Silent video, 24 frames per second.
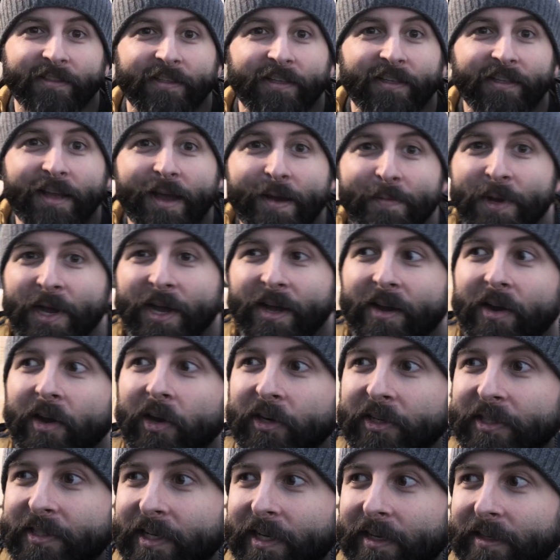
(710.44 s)
A Yamaha
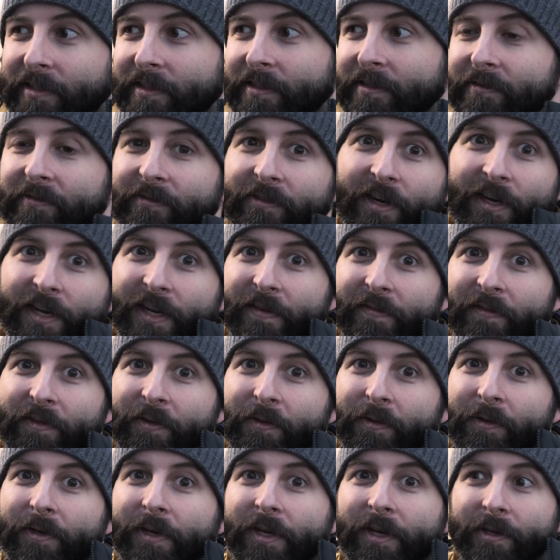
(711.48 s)
R6, for any of you
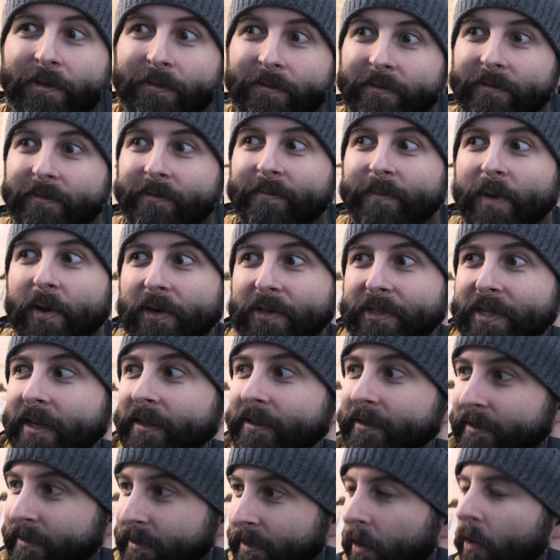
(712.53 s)
who know
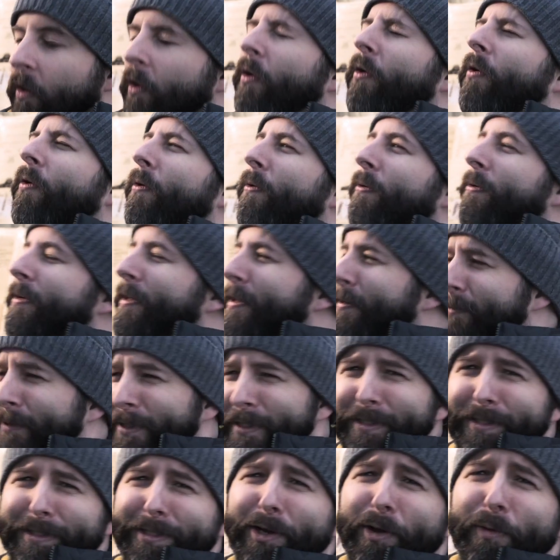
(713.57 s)
motorcycles. Oh,
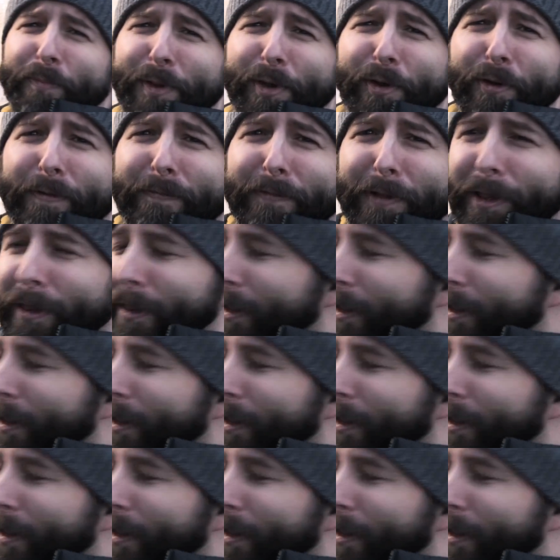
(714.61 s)
so beautiful.